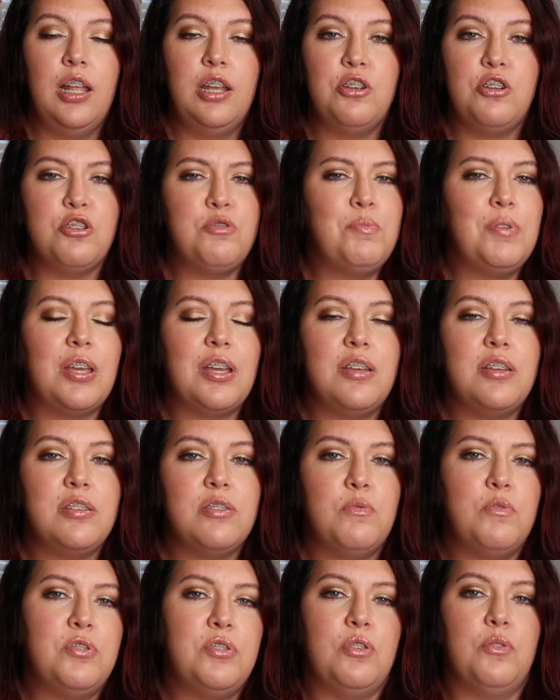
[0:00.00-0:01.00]
just because
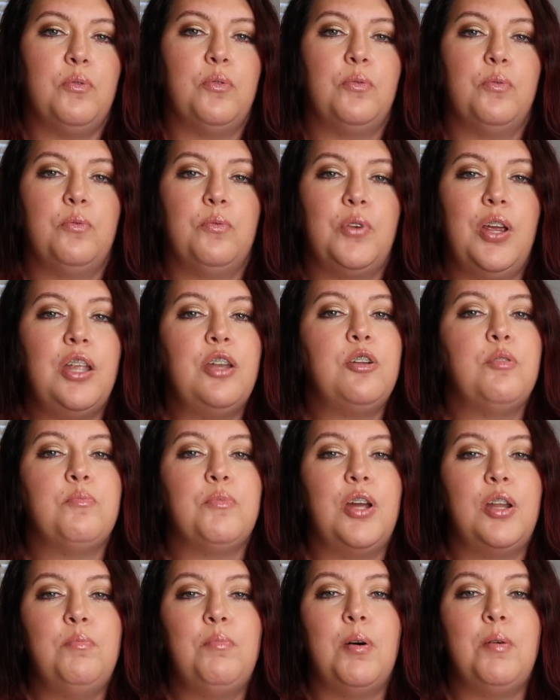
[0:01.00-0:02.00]
it was a random
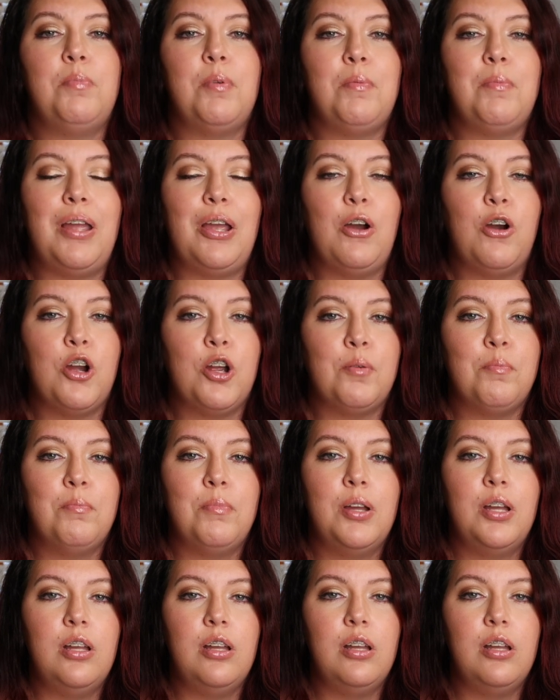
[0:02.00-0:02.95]
red bump on my arm,